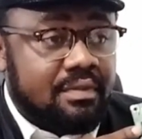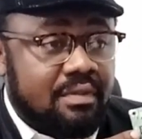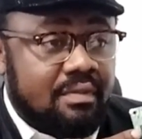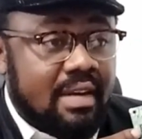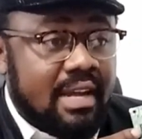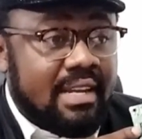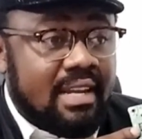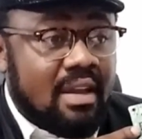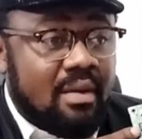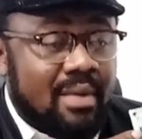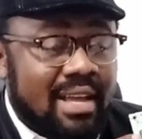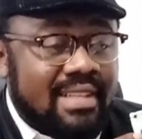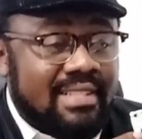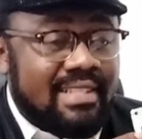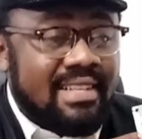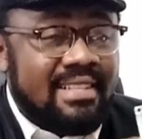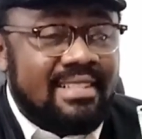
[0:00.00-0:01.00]
Right now we
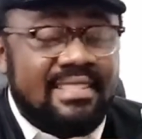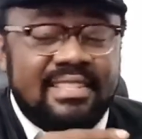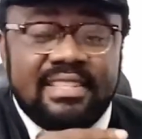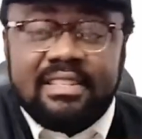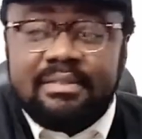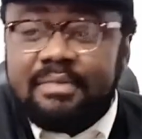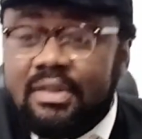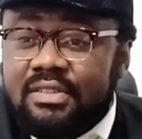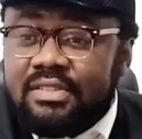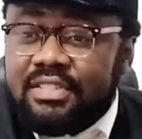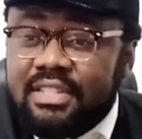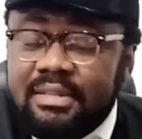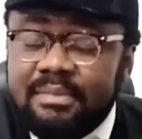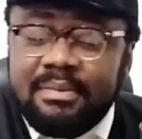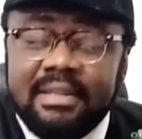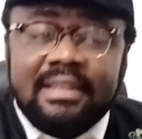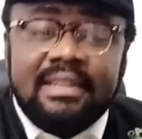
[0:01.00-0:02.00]
are saying CMOS
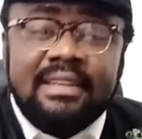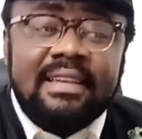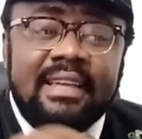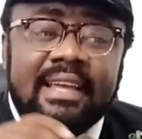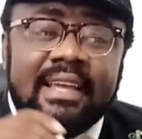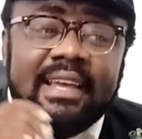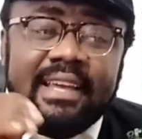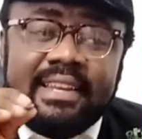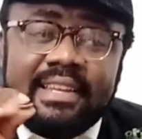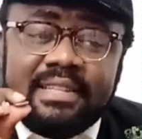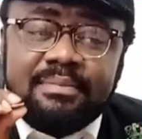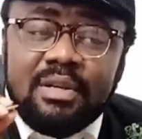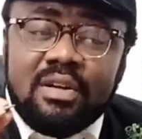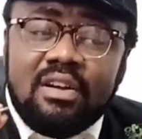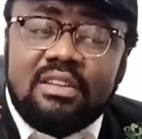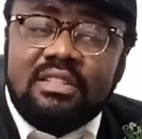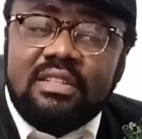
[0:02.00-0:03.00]
chip. It is
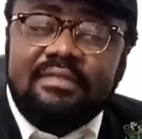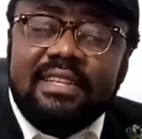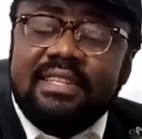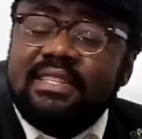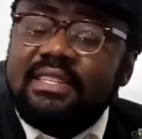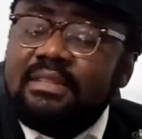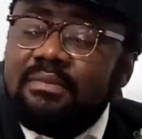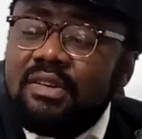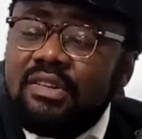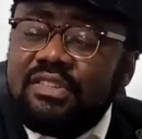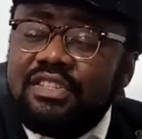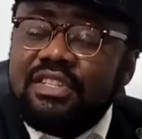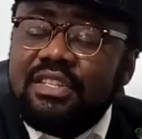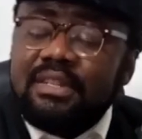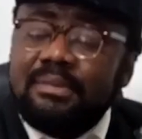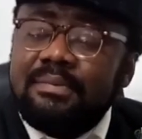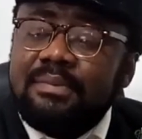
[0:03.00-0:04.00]
because of the CMOS
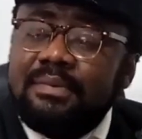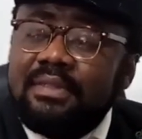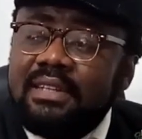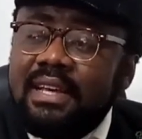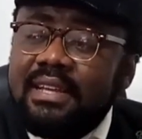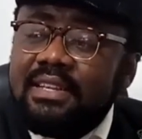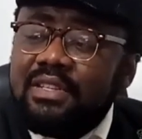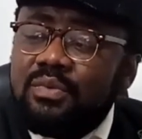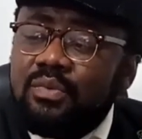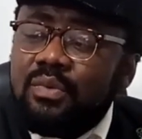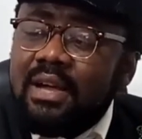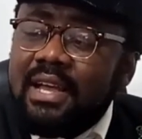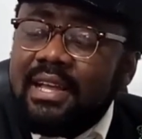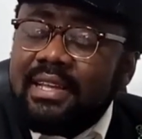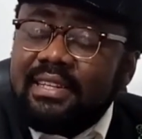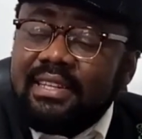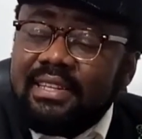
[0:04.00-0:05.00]
chip, that is
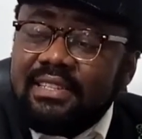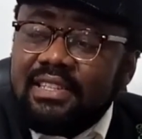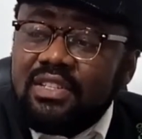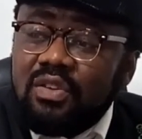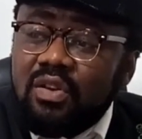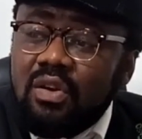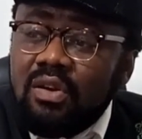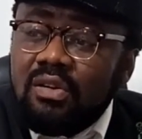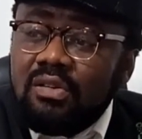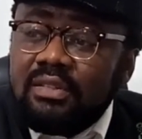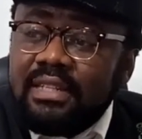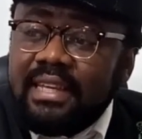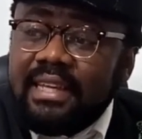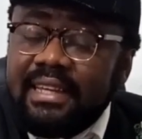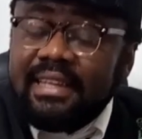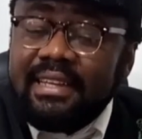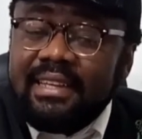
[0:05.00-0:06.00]
why this is called
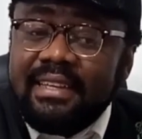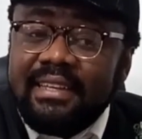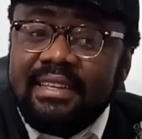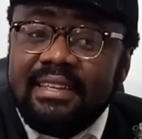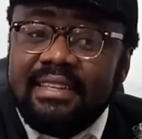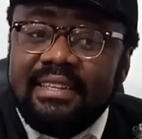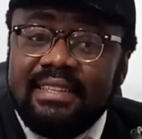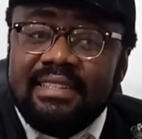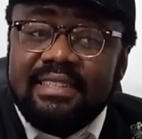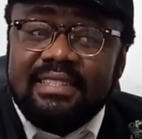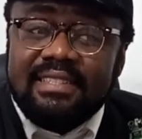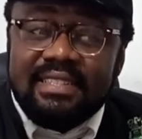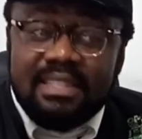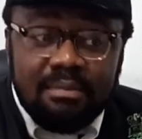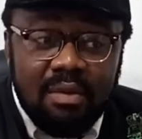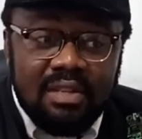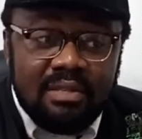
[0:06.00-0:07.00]
the
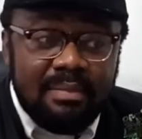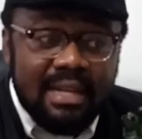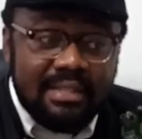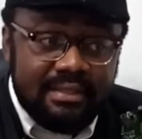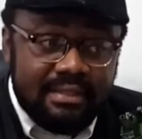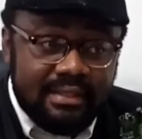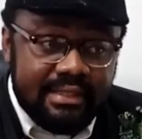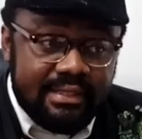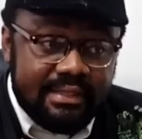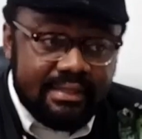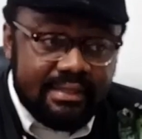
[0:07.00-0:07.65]
CMOS battery.